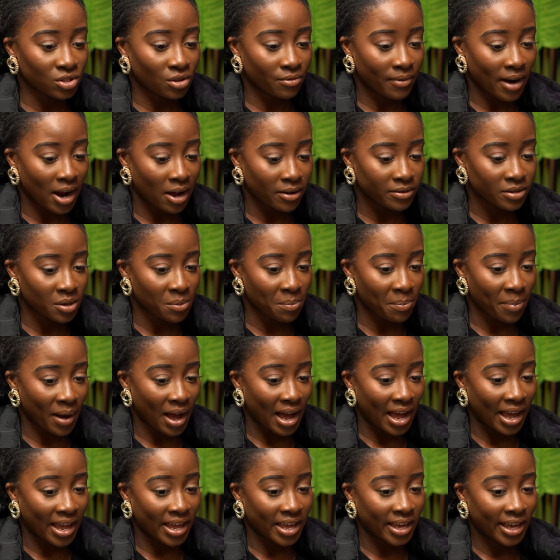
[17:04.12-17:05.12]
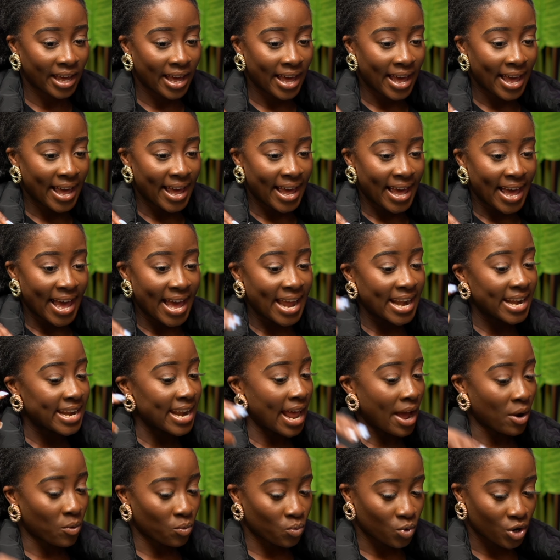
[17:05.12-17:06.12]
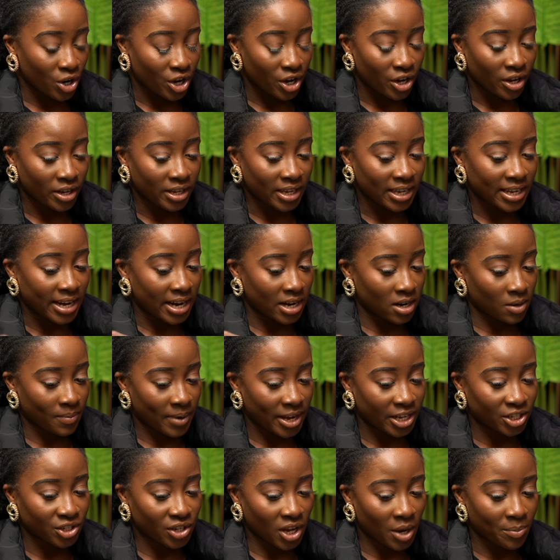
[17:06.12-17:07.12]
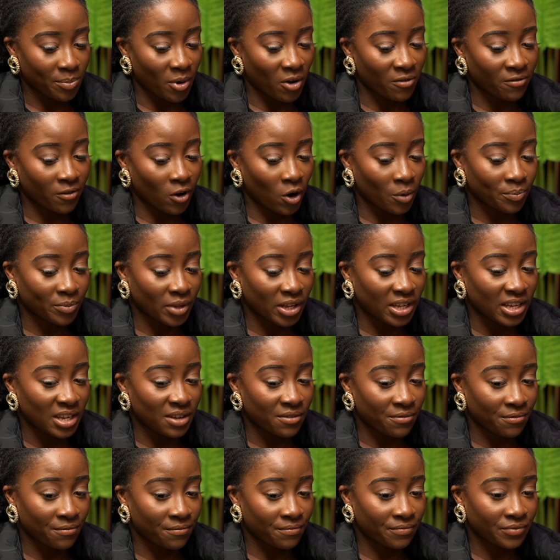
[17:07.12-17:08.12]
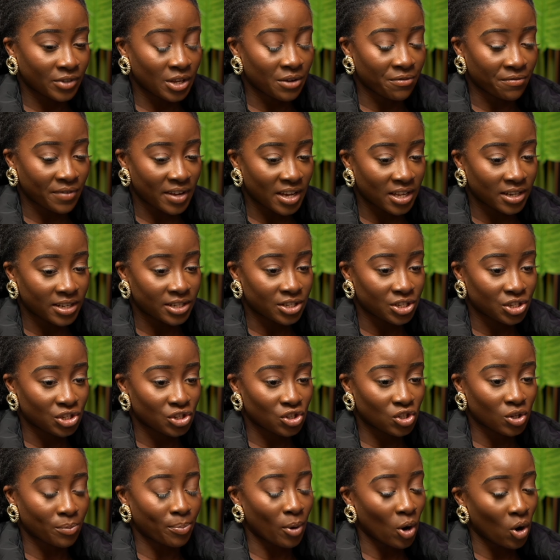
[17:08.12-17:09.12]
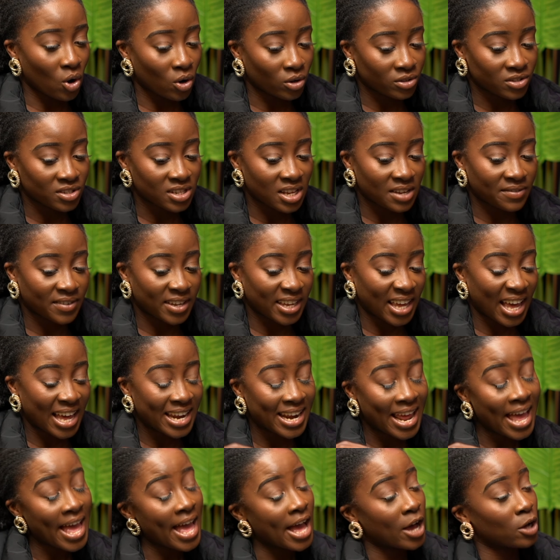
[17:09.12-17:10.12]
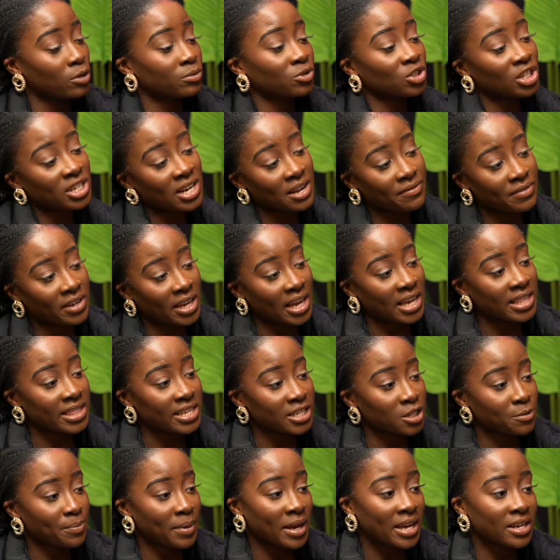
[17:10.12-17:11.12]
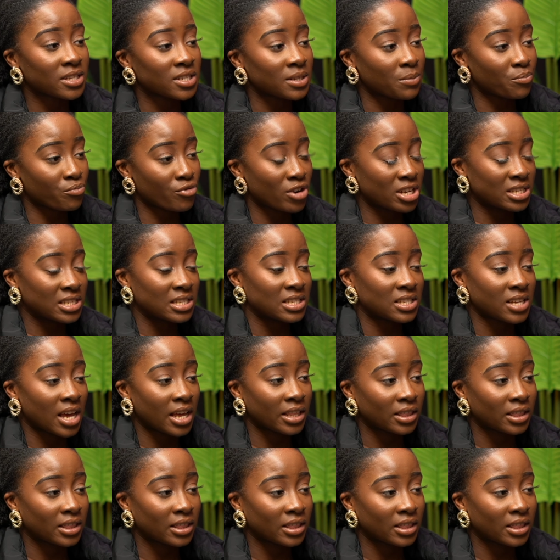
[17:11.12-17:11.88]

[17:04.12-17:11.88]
surrounded by a network in any way shape or form that you you feel is supportive and kind of helps you navigate the space in present